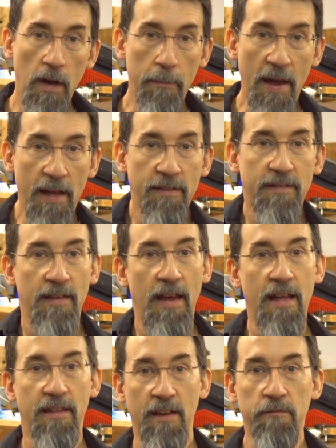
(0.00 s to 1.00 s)
comments
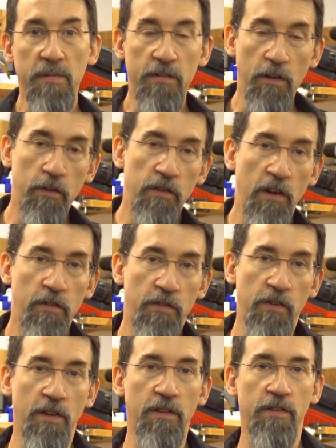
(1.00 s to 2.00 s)
and give me
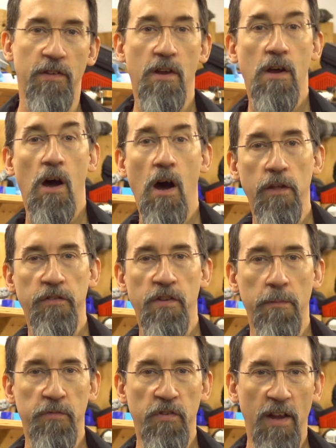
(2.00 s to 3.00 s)
suggestions on
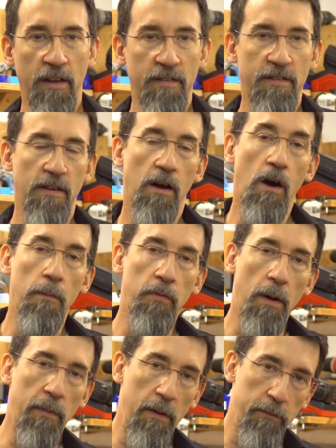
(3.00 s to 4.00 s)
subjects or
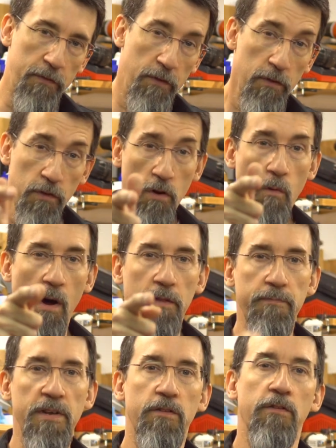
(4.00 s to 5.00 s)
problems you
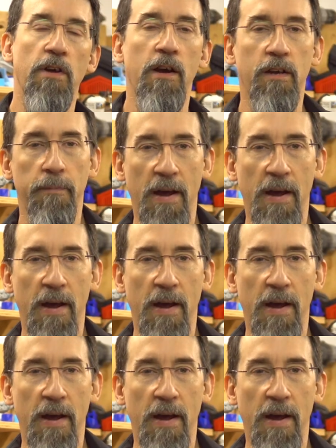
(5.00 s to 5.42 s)
want me to talk